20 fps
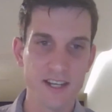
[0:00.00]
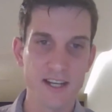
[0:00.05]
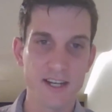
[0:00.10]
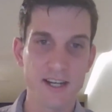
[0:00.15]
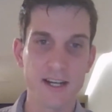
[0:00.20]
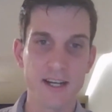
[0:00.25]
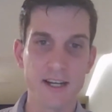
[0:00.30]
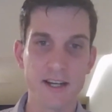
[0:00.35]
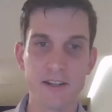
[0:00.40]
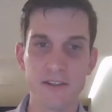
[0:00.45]

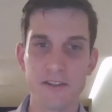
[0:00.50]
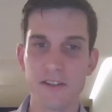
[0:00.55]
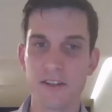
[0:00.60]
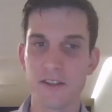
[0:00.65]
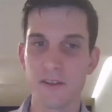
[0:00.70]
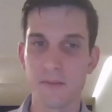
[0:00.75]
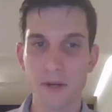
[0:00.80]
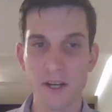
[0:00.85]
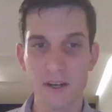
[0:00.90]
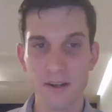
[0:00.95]
to
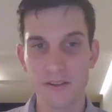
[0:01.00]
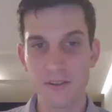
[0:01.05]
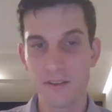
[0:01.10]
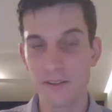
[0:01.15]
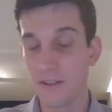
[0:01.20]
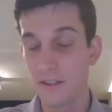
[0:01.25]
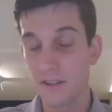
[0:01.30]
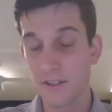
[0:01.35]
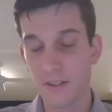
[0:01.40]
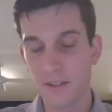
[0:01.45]

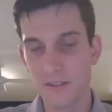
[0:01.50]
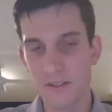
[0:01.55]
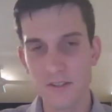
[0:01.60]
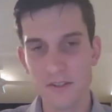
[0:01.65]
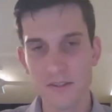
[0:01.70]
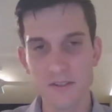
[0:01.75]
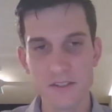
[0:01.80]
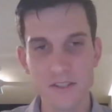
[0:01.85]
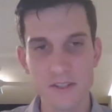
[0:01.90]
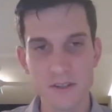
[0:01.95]
the
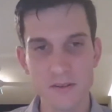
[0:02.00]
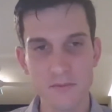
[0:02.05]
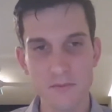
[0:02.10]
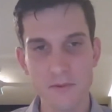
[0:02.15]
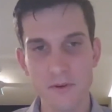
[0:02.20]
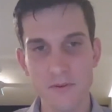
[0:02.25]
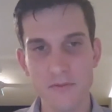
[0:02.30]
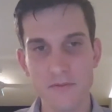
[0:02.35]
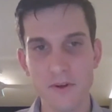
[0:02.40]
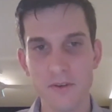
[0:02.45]
consultants that
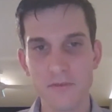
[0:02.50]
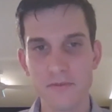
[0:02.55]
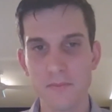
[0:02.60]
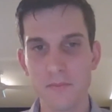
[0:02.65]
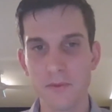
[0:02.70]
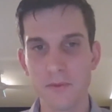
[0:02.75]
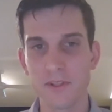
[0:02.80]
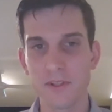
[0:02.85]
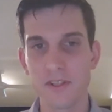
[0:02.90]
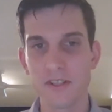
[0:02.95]
were involved
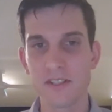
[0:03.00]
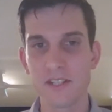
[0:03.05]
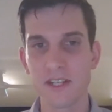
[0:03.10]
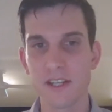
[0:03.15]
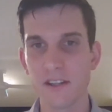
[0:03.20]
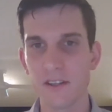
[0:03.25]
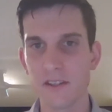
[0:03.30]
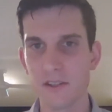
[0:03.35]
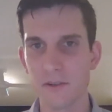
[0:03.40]
in pulling this together.